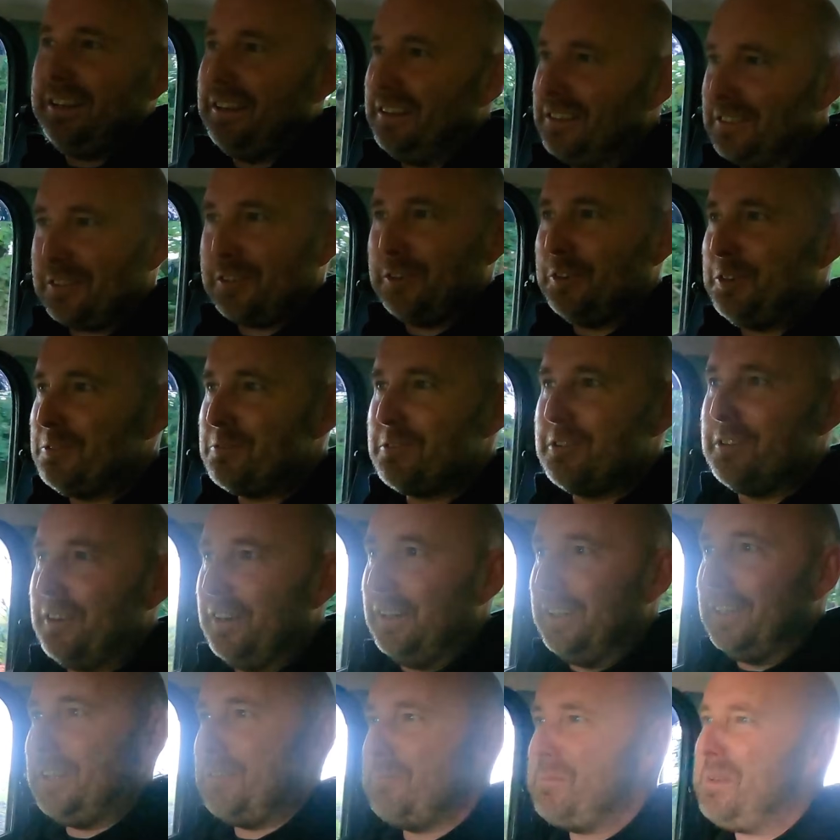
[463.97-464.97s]
it's going to
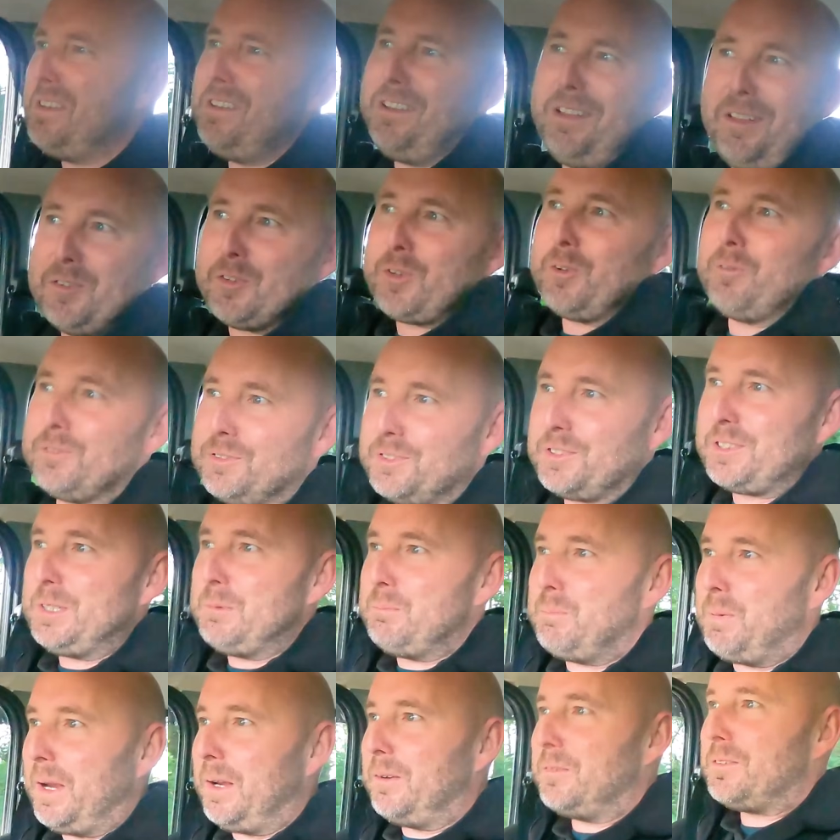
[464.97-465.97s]
ride. I mean, it's obviously
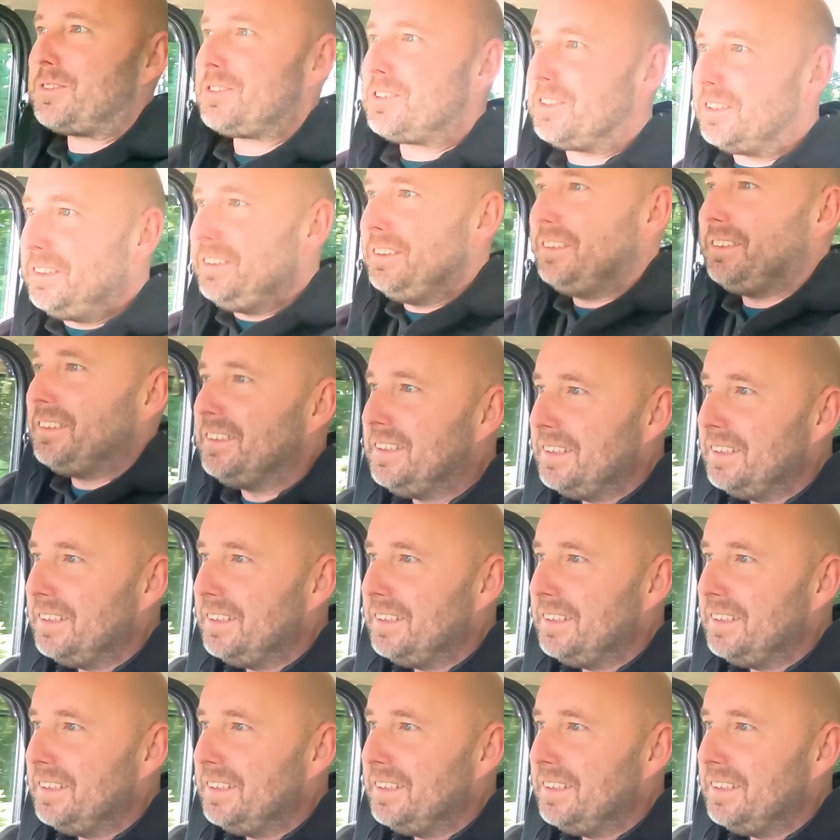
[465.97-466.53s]
bouncy.